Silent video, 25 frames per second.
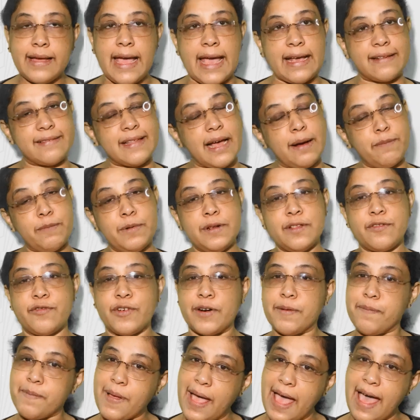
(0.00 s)
examples
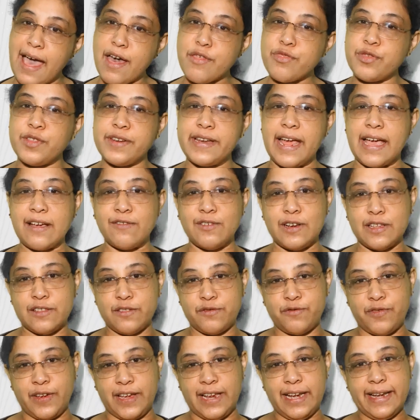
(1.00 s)
from as diverse
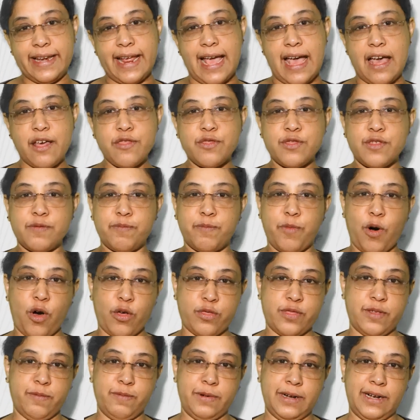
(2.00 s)
field as
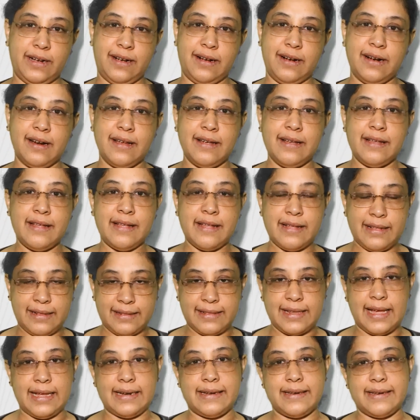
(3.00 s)
possible.
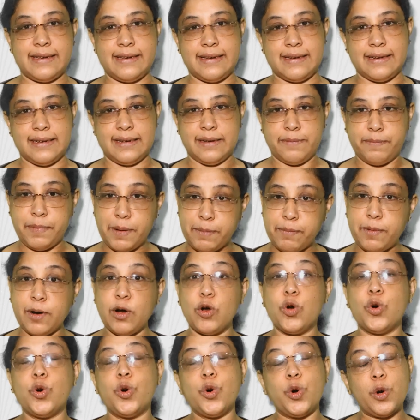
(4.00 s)
That people
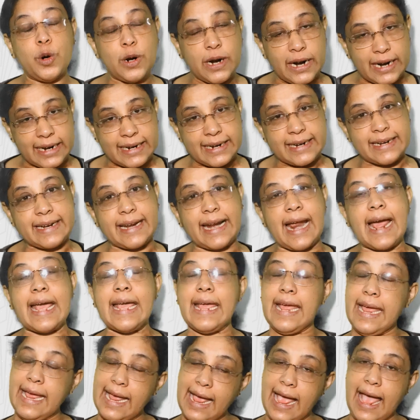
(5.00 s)
who try
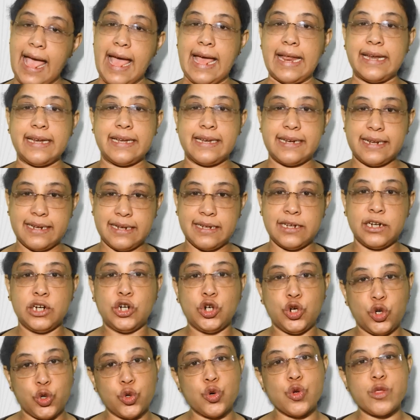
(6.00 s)
and
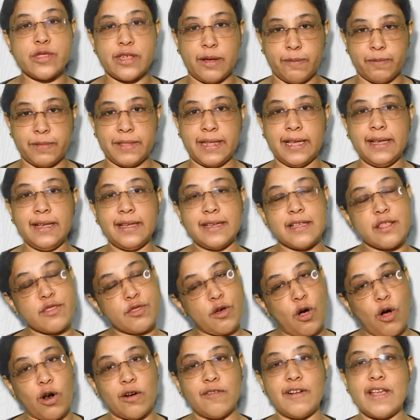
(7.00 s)
do something is
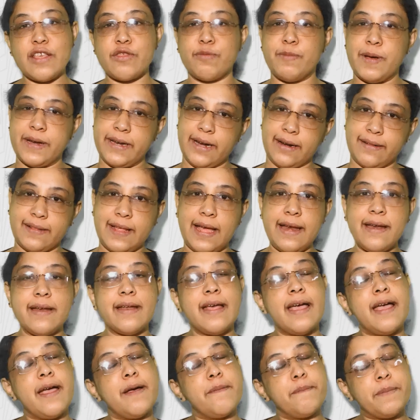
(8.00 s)
always better than
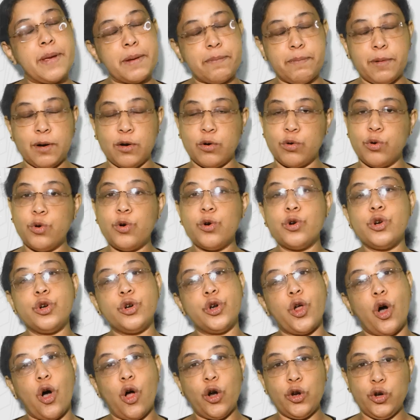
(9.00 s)
people who
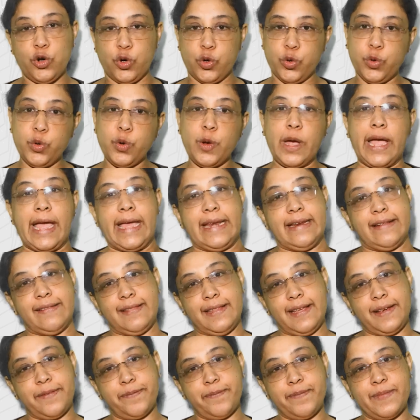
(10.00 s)
don't do
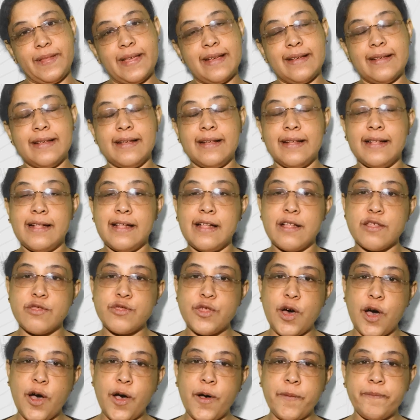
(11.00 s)
anything.
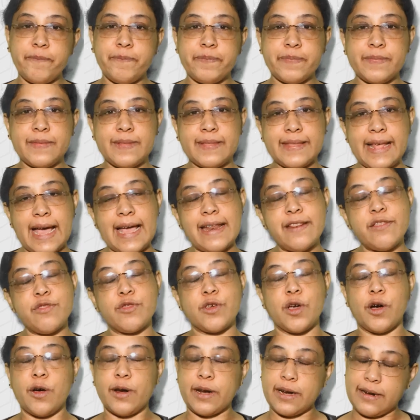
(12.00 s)
So, that's
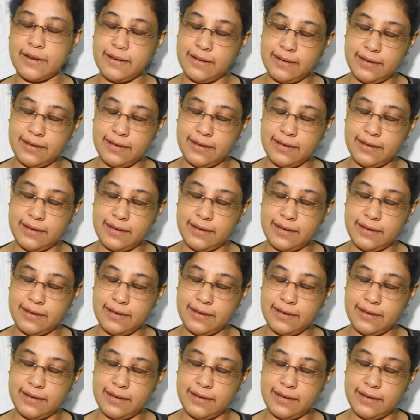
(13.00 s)
your